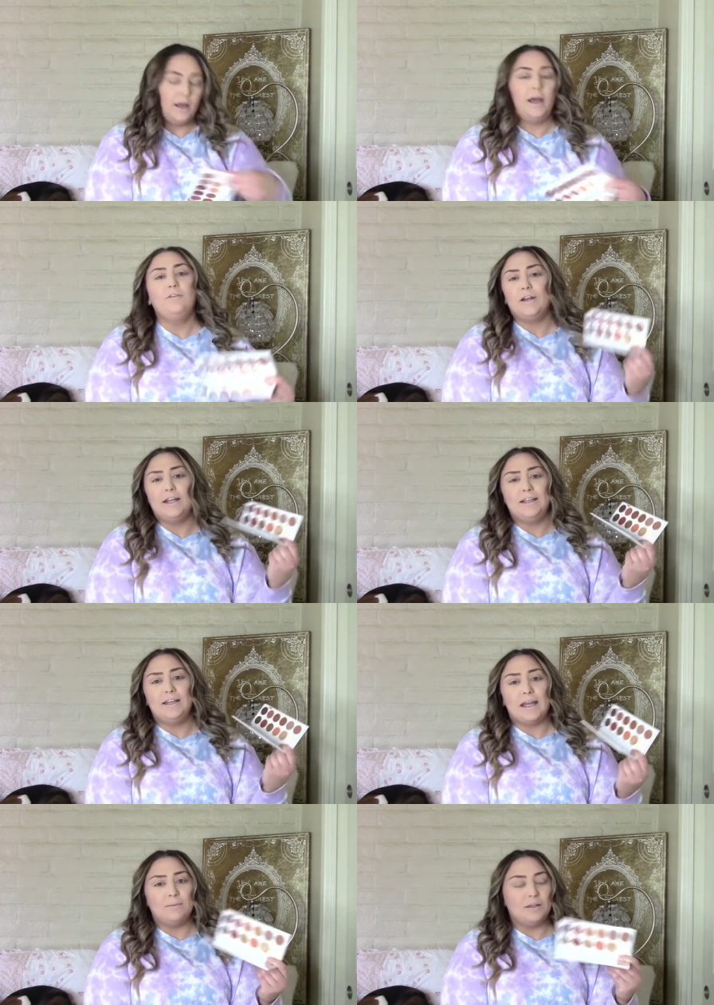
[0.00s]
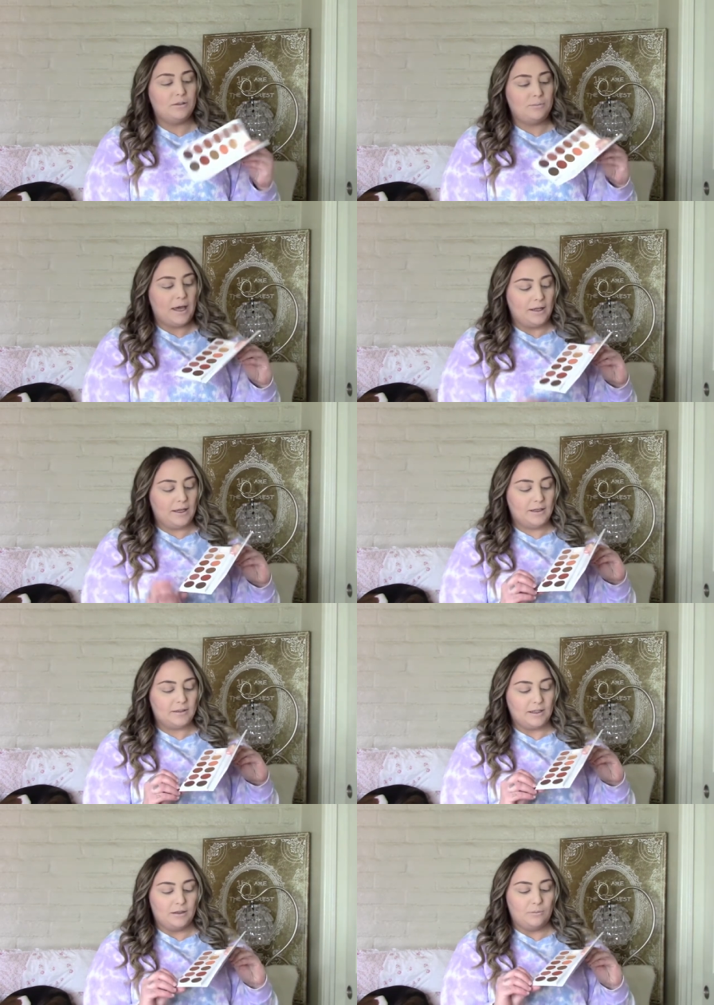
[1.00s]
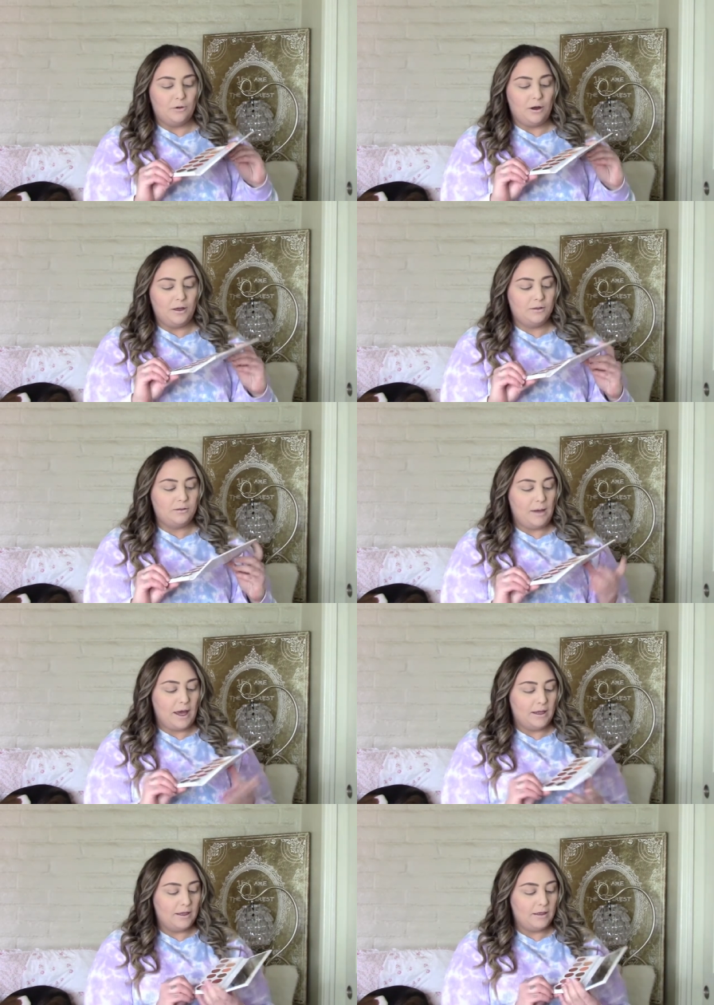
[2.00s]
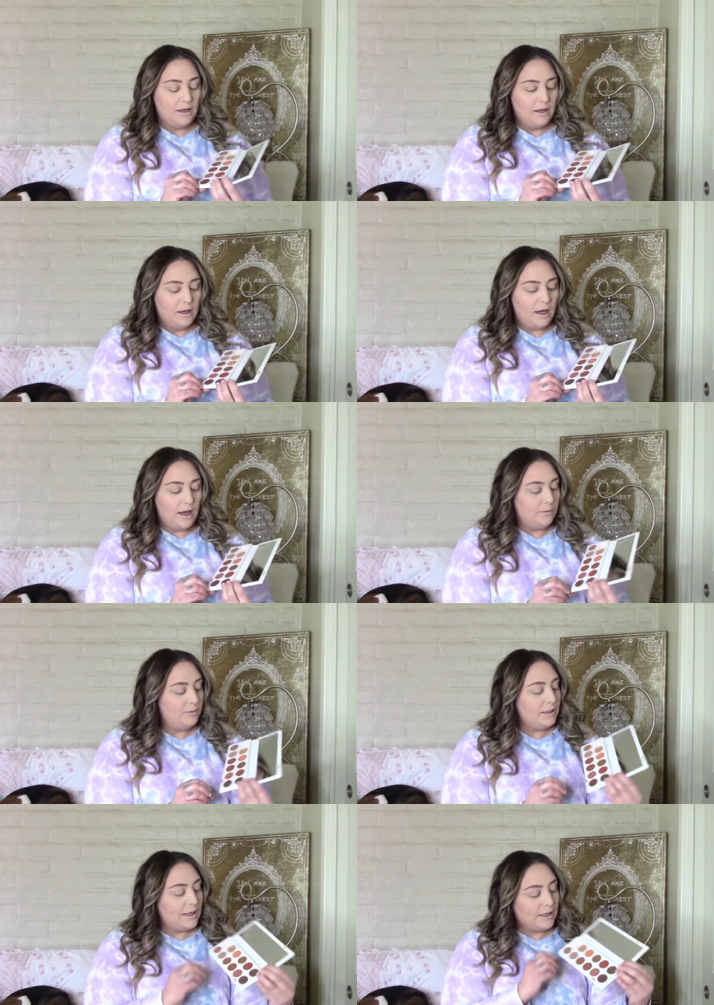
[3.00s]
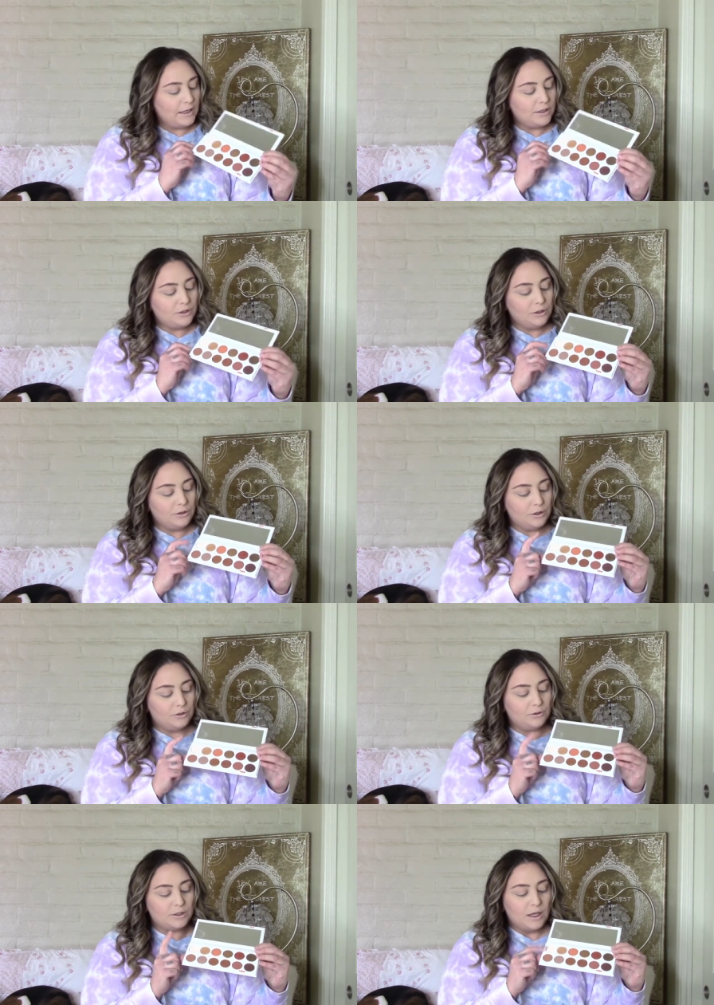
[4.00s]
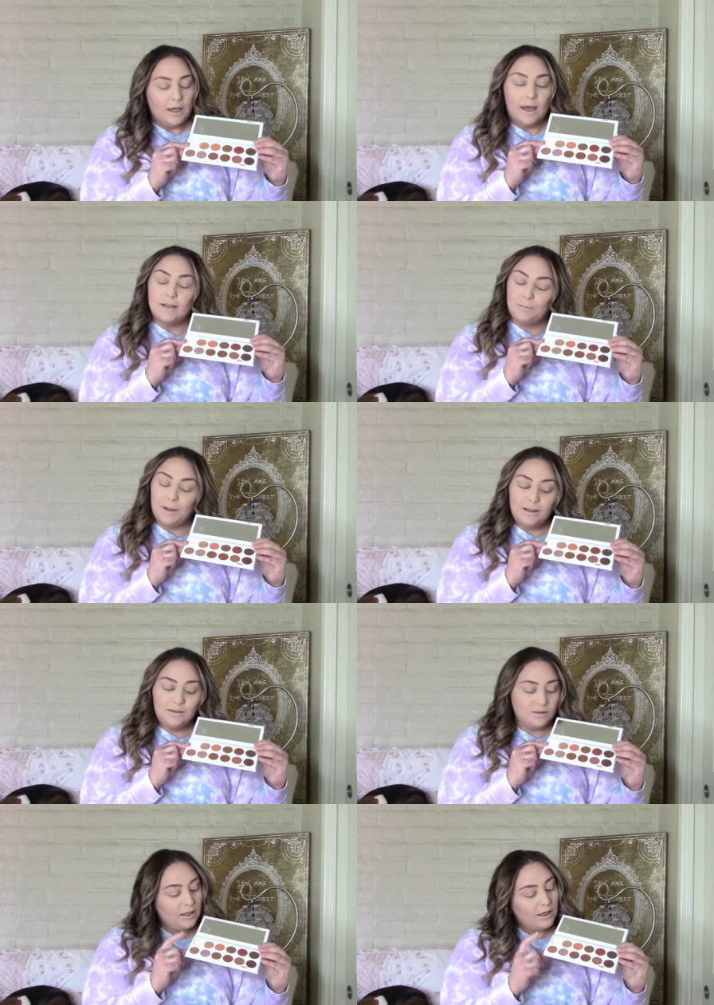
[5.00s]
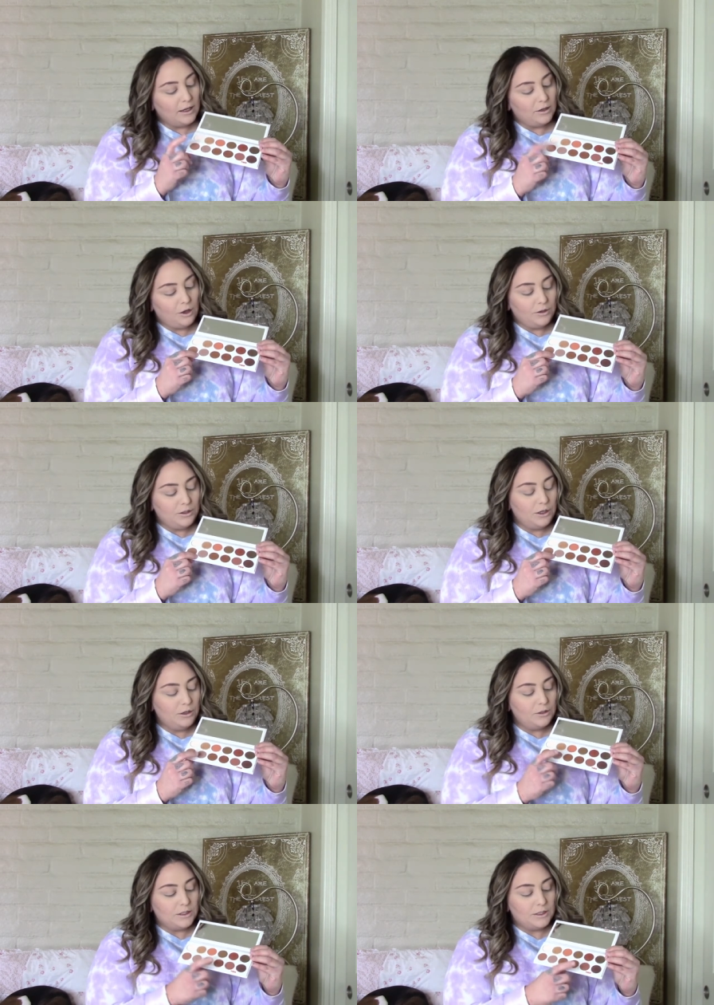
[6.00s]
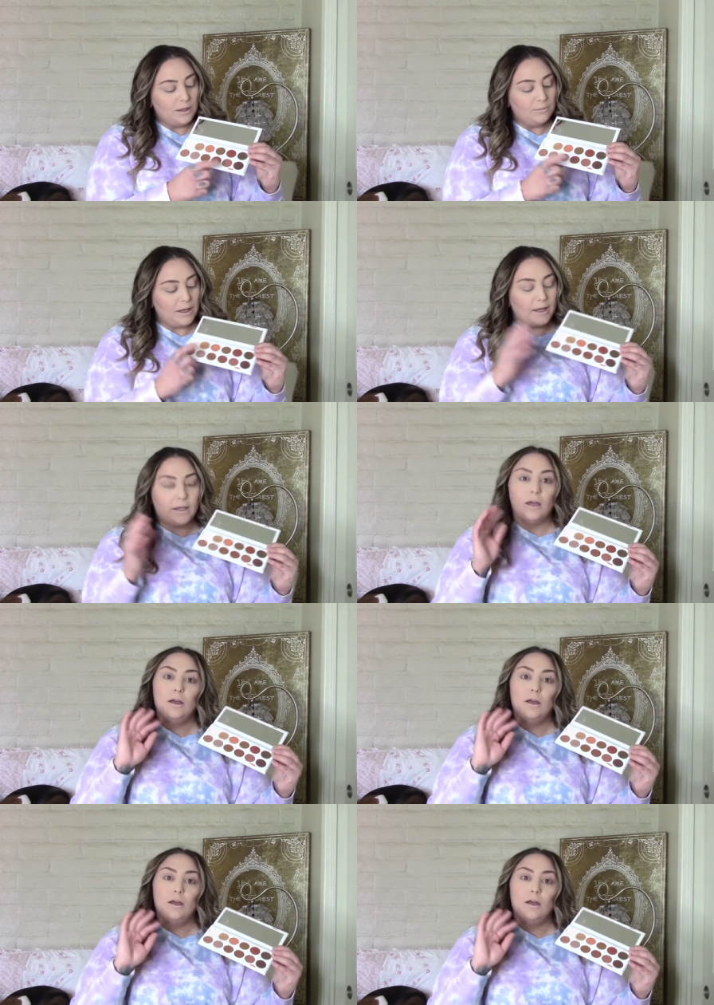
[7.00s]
I forget the name of this palette. It's like the bronze palette. I really like it to use as base, and also just some like